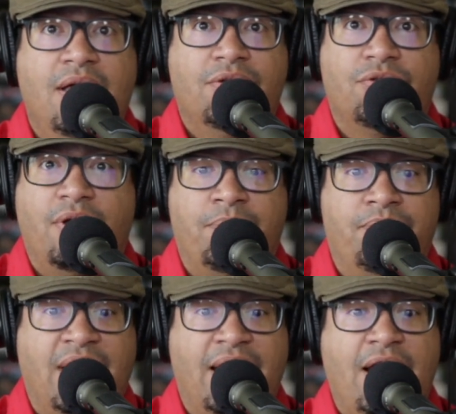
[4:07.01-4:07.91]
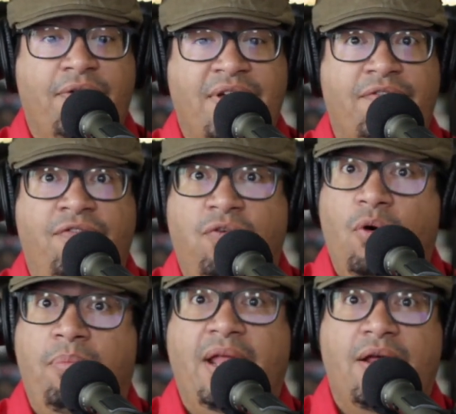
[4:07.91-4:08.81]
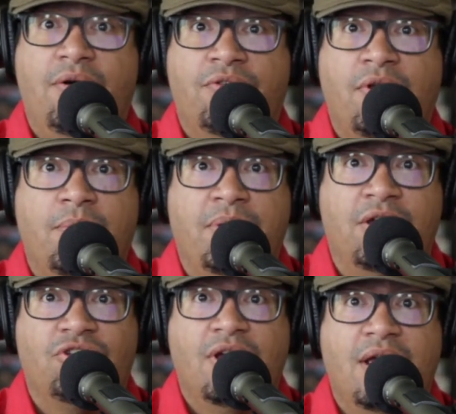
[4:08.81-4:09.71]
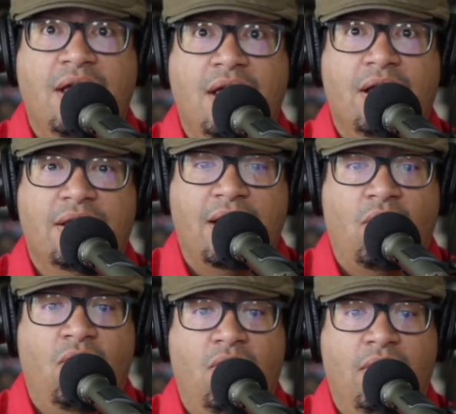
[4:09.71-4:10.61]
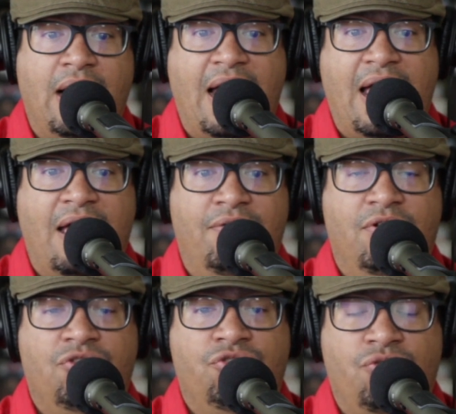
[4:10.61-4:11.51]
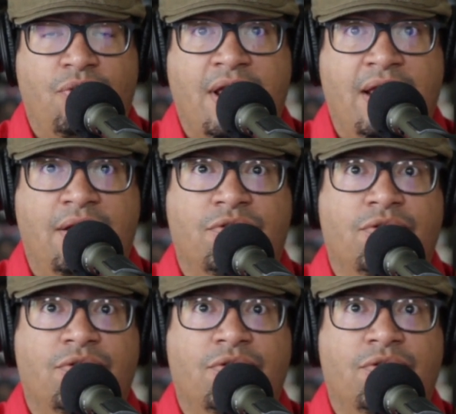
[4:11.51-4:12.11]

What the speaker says: So now I've got 4 players on the pitch that all have sure hands.